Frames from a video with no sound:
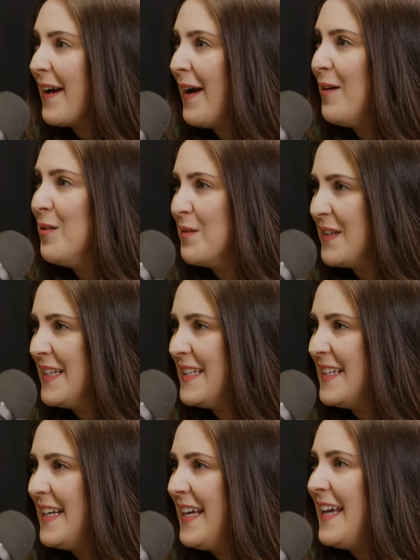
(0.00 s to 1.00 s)
out of
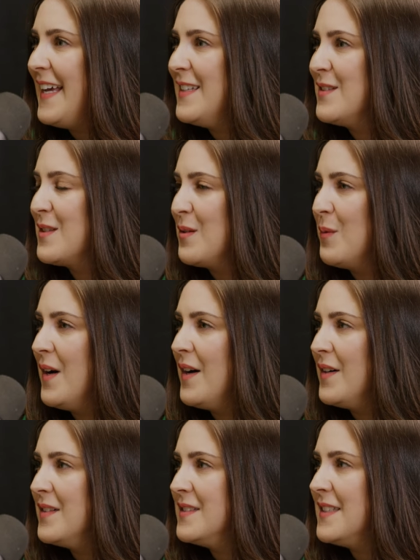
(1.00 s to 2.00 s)
it into the
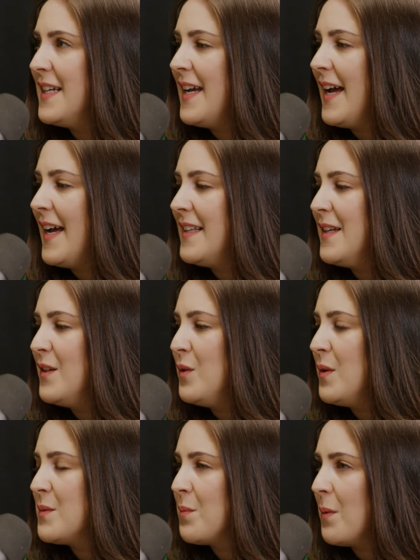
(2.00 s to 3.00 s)
world. And
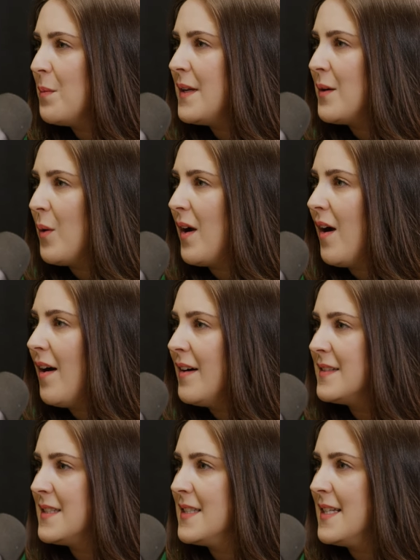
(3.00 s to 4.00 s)
then it's probably quite
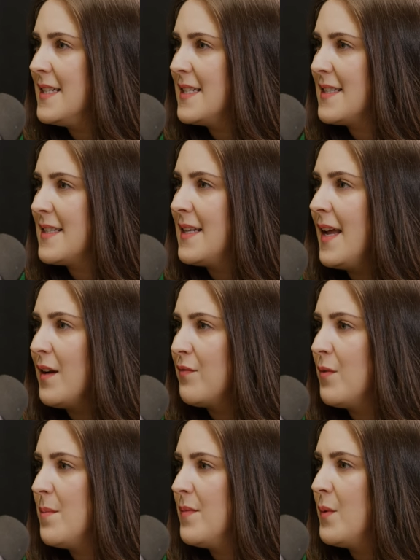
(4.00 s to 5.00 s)
hard to then disconnect
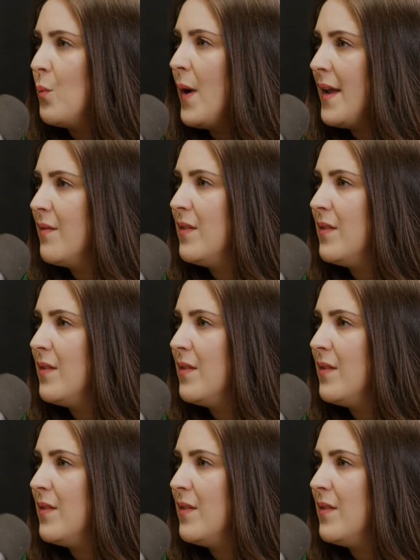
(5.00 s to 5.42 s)
from the way of